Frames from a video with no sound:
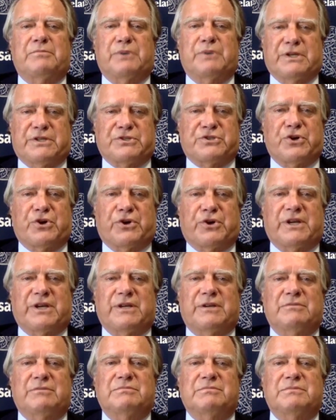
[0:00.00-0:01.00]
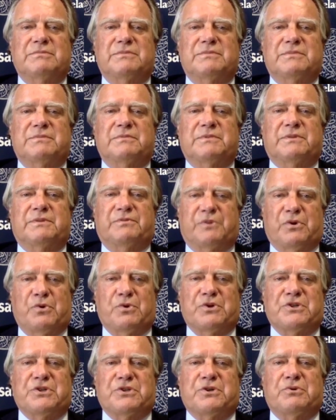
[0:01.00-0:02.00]
Prince Turki, the
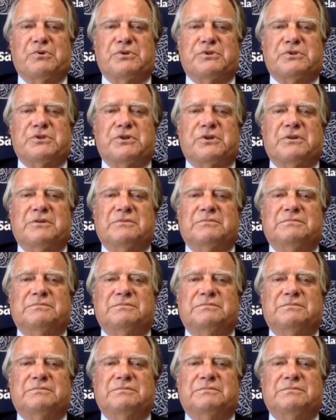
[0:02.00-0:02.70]
floor is yours, sir.